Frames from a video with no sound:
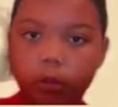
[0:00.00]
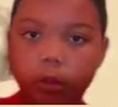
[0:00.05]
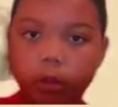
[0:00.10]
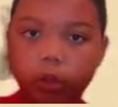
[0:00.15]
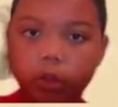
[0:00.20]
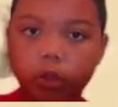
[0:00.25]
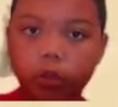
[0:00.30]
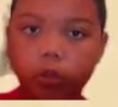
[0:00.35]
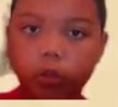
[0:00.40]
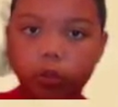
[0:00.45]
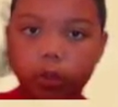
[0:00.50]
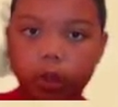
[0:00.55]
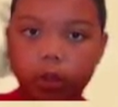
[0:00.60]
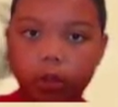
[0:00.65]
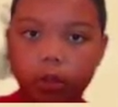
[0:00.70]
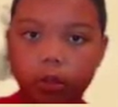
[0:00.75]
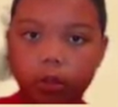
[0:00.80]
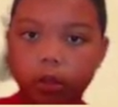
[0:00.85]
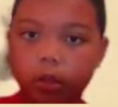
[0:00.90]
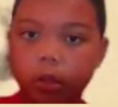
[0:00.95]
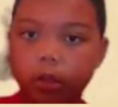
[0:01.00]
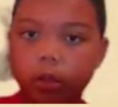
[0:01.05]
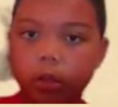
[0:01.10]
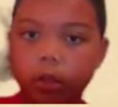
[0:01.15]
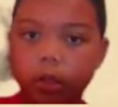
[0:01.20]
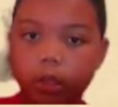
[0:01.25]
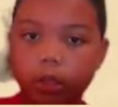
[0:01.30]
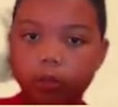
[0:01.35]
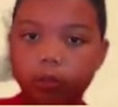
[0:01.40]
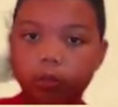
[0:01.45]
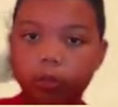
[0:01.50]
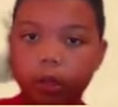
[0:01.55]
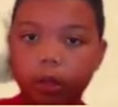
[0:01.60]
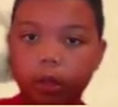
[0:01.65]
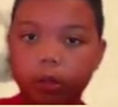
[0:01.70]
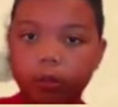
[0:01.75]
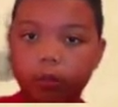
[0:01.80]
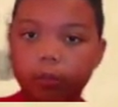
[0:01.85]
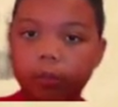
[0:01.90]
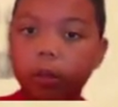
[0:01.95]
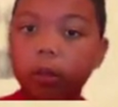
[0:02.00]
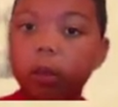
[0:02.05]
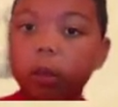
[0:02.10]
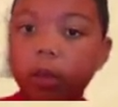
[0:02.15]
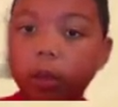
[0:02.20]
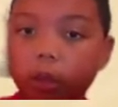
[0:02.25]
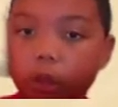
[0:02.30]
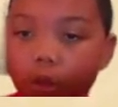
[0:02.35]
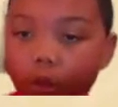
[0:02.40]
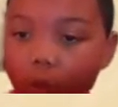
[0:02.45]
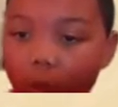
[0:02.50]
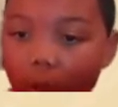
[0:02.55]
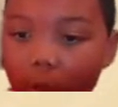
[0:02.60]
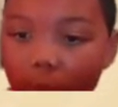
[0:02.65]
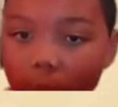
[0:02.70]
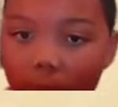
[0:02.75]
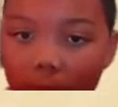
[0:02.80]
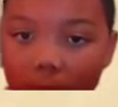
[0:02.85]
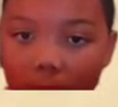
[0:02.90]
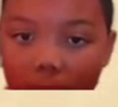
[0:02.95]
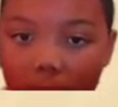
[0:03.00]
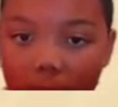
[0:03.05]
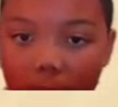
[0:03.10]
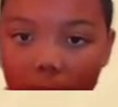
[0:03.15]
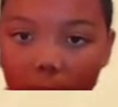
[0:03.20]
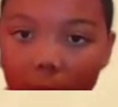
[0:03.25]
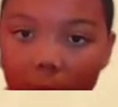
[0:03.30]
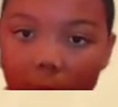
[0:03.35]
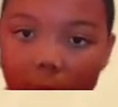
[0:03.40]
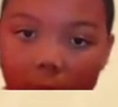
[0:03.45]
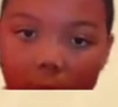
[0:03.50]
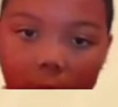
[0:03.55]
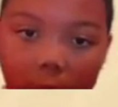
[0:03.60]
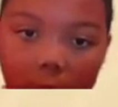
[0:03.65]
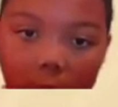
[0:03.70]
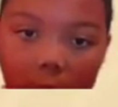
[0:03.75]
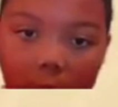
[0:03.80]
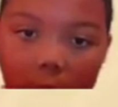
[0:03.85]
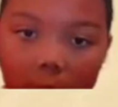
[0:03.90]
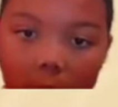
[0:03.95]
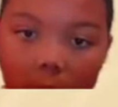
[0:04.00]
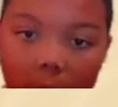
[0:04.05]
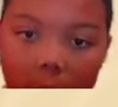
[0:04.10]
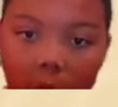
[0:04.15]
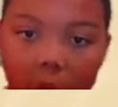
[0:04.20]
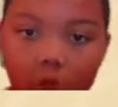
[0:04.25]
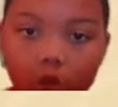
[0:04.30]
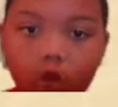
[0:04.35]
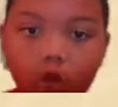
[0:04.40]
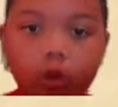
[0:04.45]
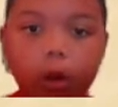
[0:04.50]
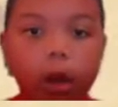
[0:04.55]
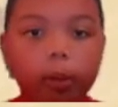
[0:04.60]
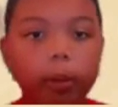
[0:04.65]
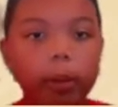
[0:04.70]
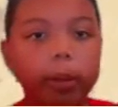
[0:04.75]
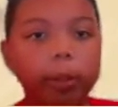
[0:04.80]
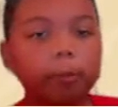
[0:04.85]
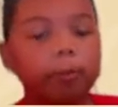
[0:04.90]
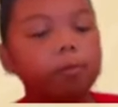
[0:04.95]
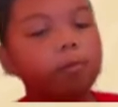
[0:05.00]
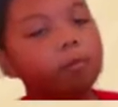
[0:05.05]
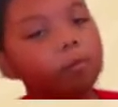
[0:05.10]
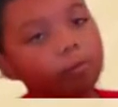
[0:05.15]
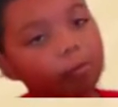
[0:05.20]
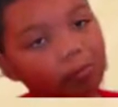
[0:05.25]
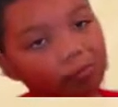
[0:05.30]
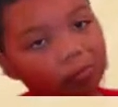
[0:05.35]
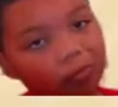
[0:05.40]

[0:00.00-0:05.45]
Near this tree, this big tree right here. It's a strawberry.